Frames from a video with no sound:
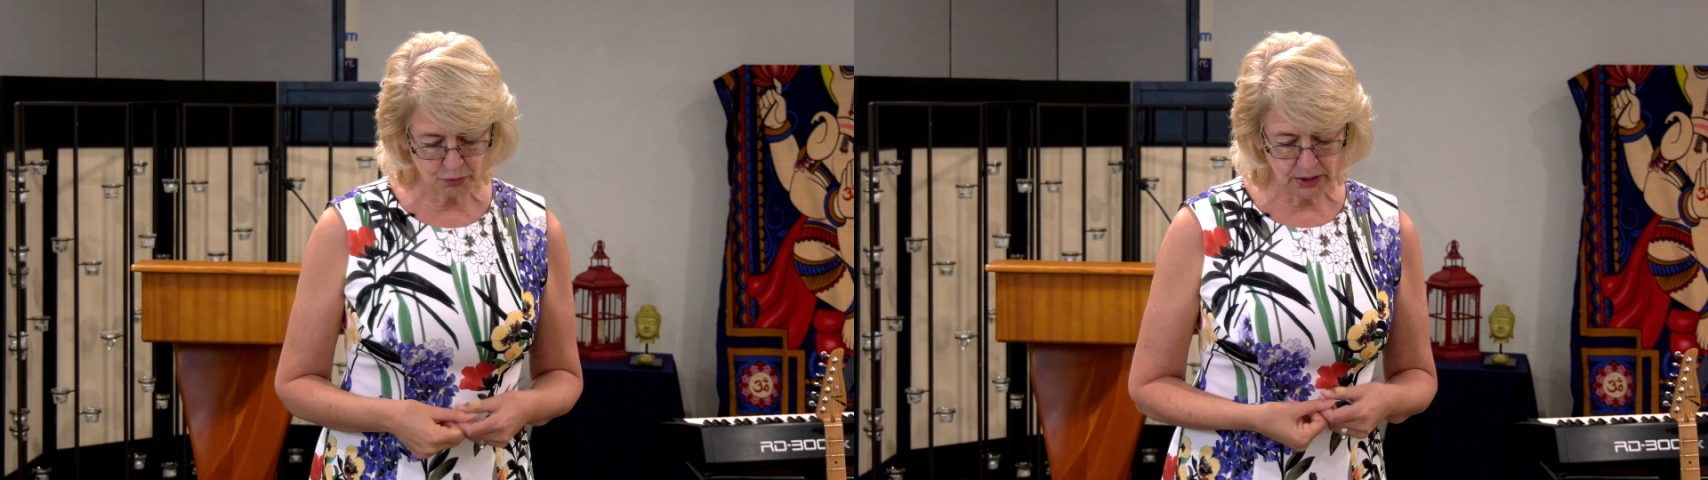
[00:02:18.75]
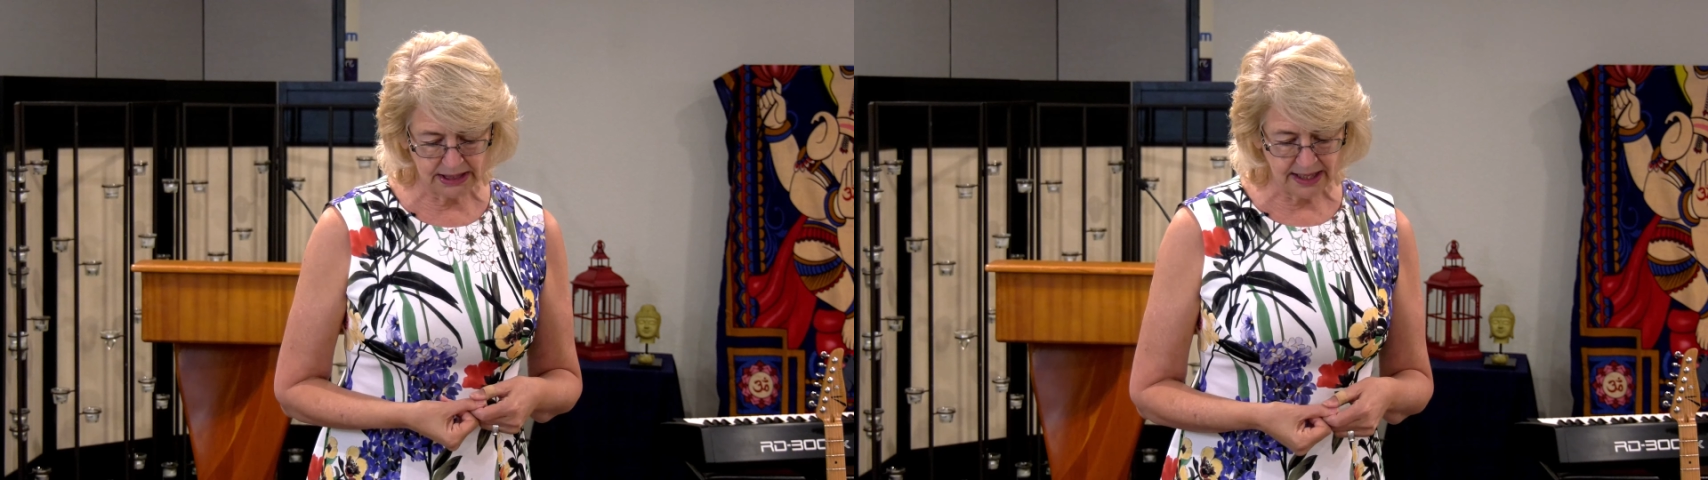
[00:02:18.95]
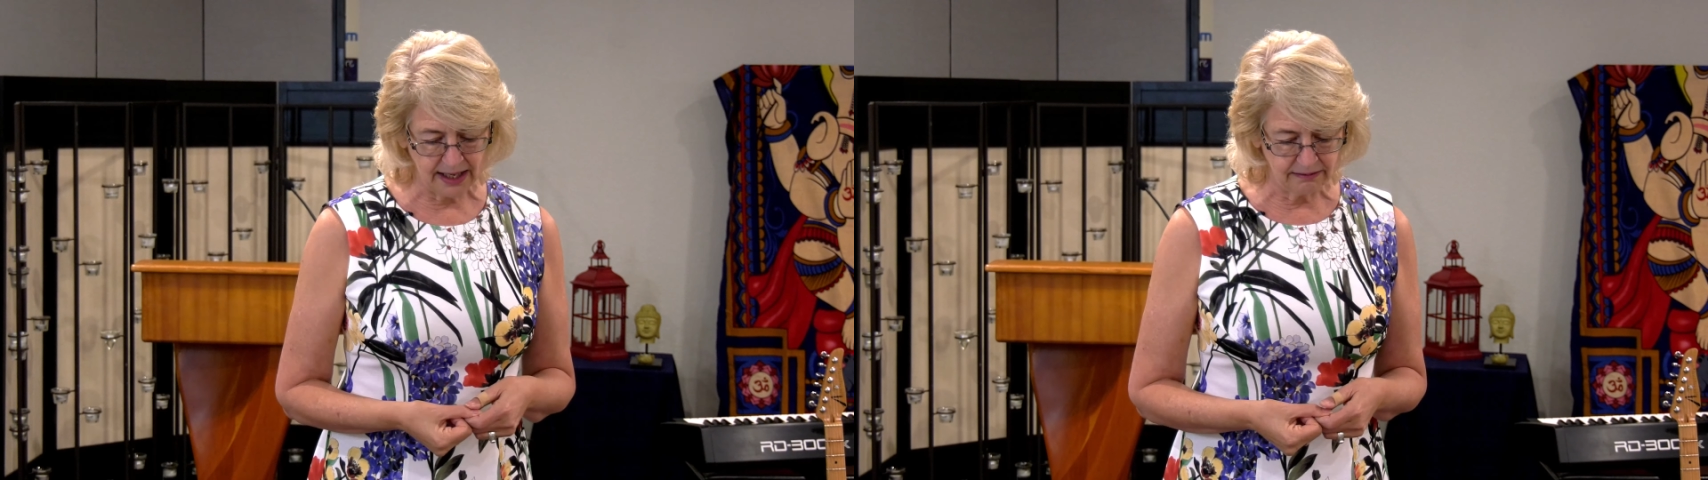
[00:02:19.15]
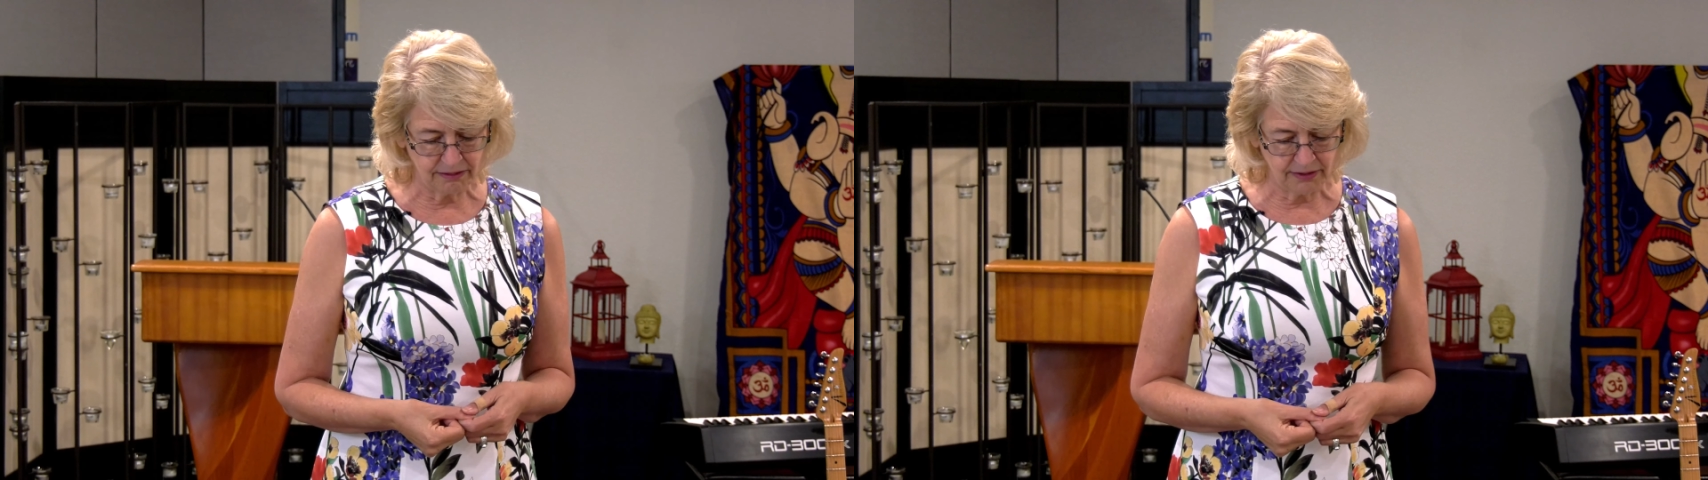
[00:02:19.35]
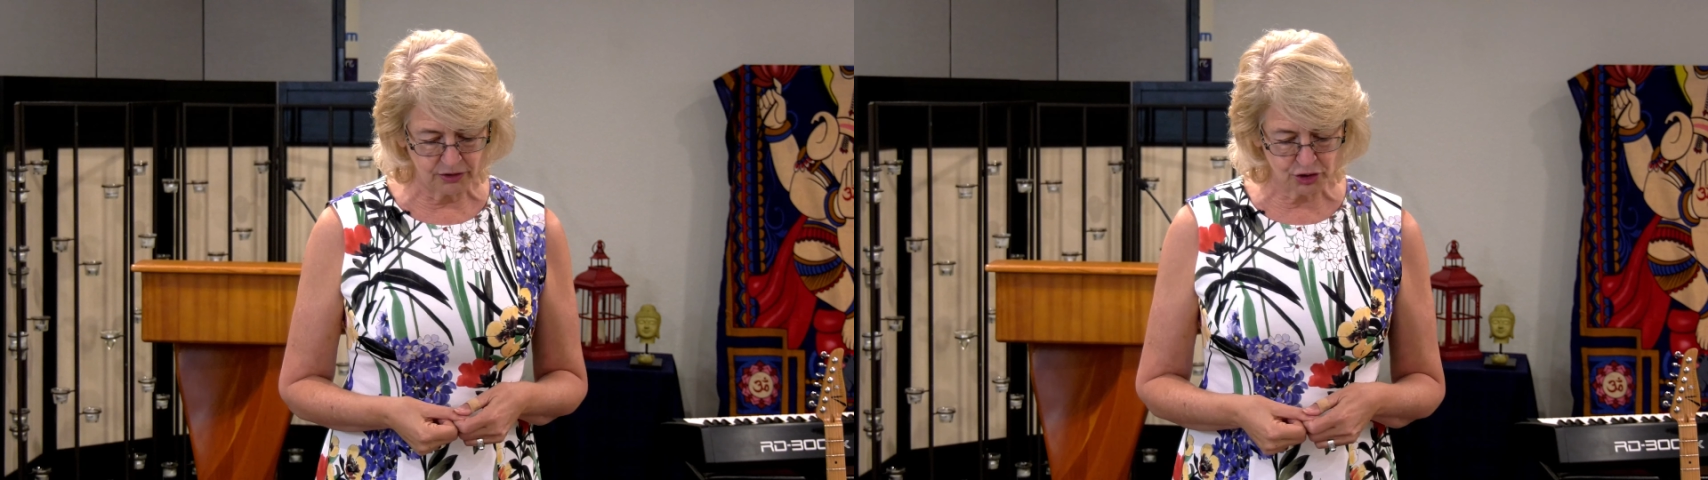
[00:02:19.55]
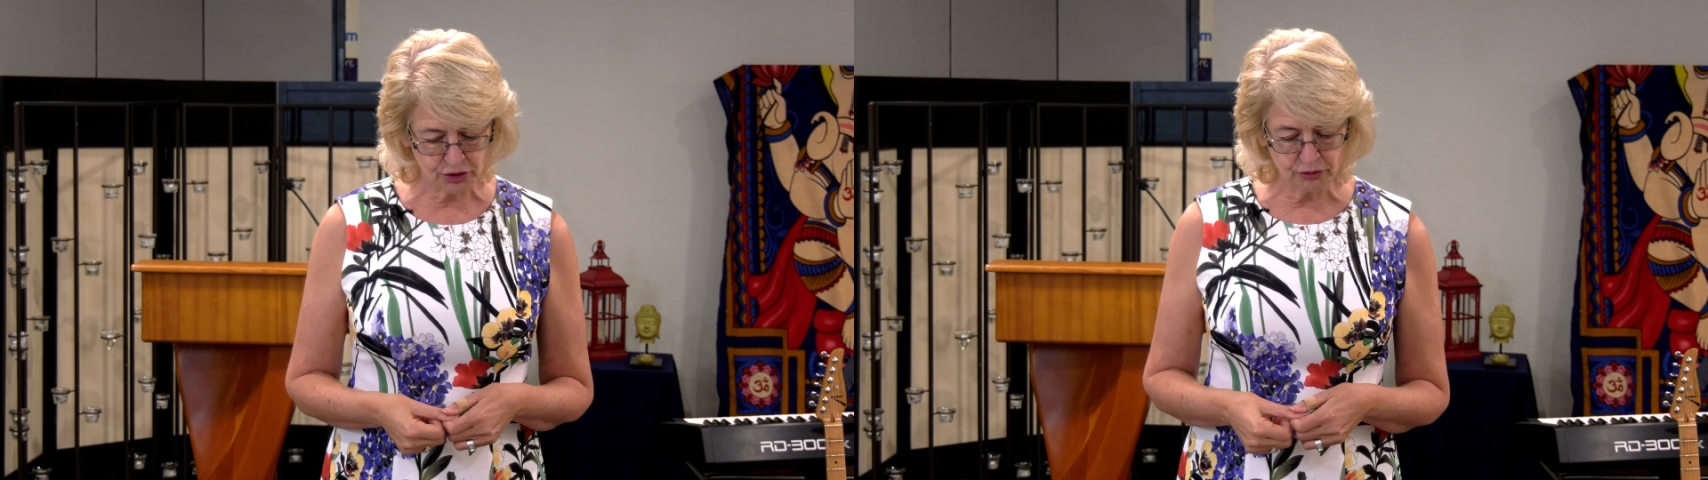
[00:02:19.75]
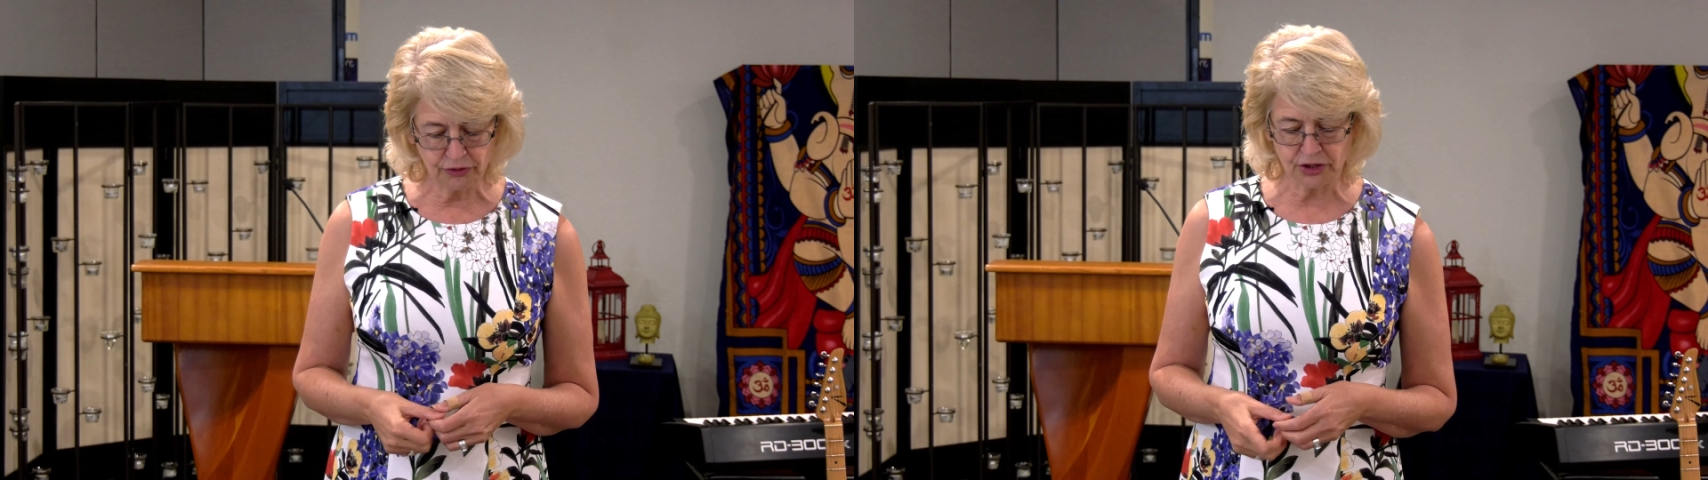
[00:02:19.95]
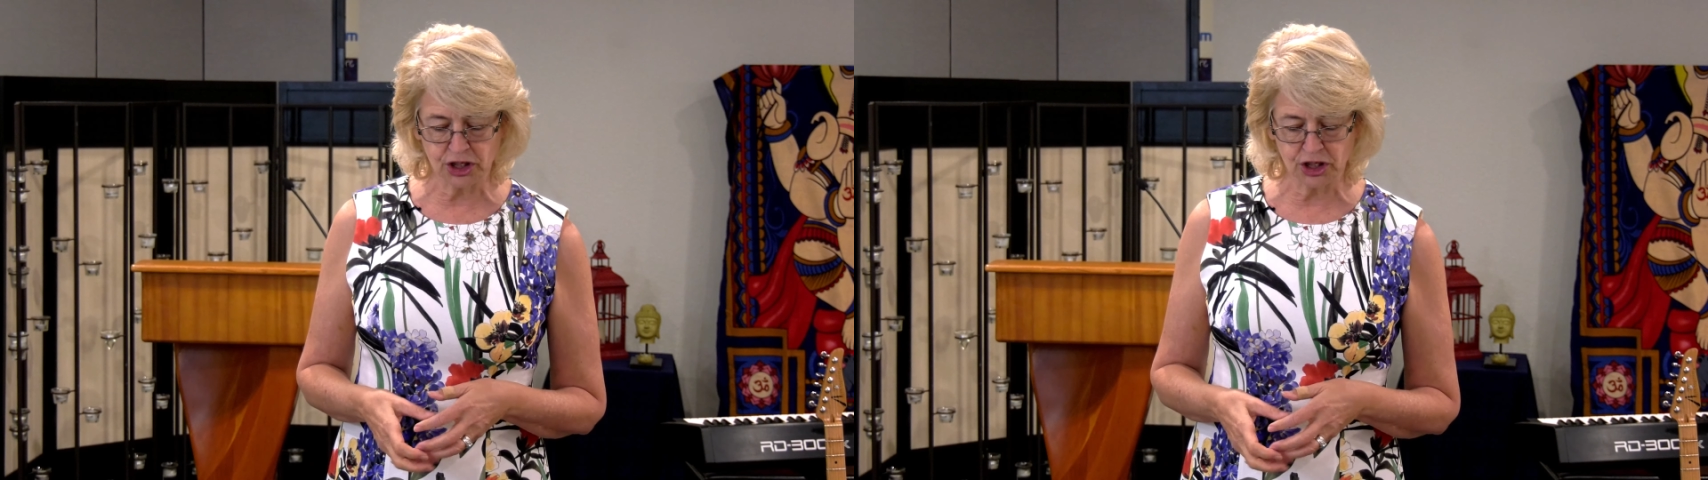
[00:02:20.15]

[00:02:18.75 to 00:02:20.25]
we get the truth